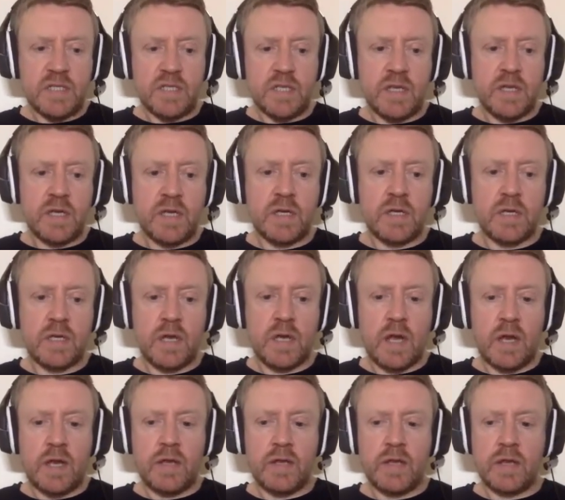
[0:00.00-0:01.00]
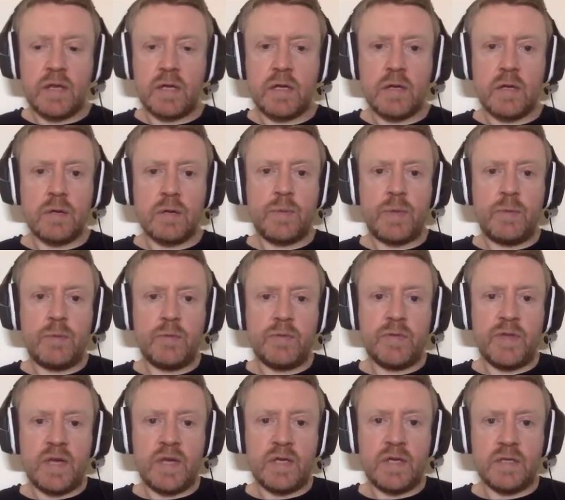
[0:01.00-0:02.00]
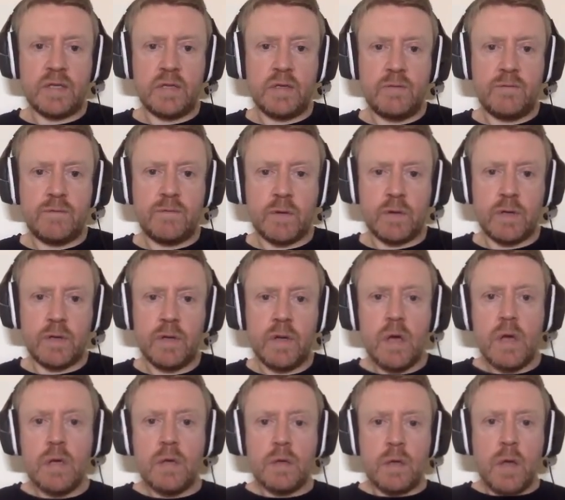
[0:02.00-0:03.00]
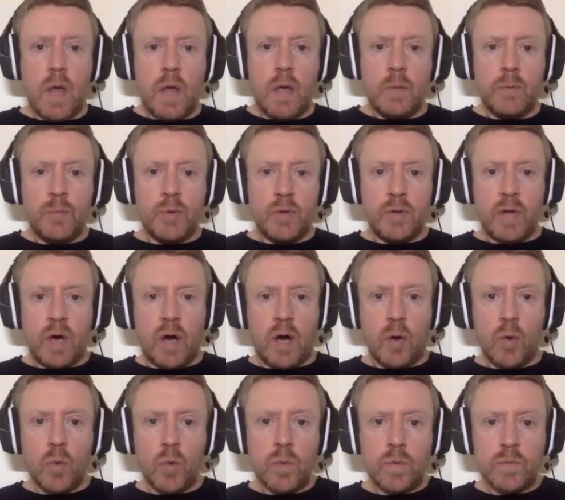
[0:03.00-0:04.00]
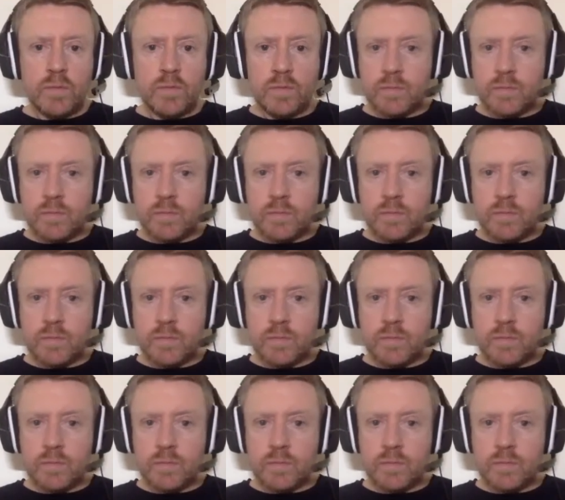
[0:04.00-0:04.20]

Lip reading: because I think another thing a lot of people think is that you've got to put the whole,